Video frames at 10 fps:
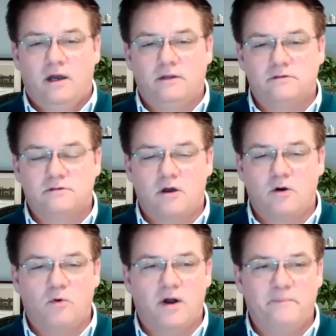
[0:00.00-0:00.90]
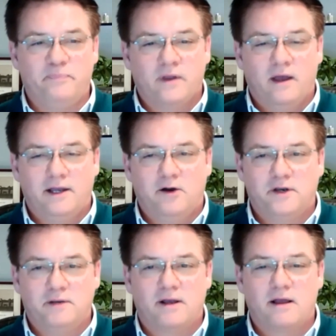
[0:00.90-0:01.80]
And so um, I got
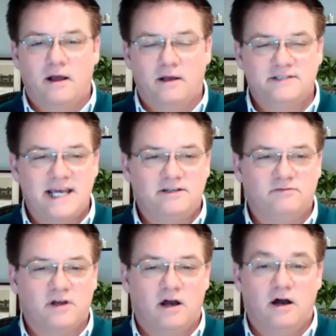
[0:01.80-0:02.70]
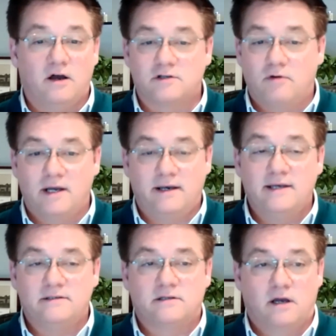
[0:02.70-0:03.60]
him a, a, set of cars, quite
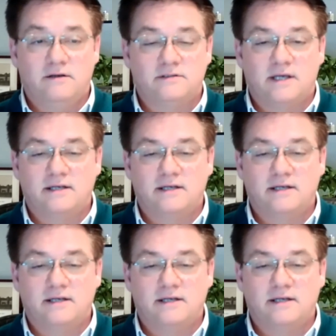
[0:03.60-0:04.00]
nice cars,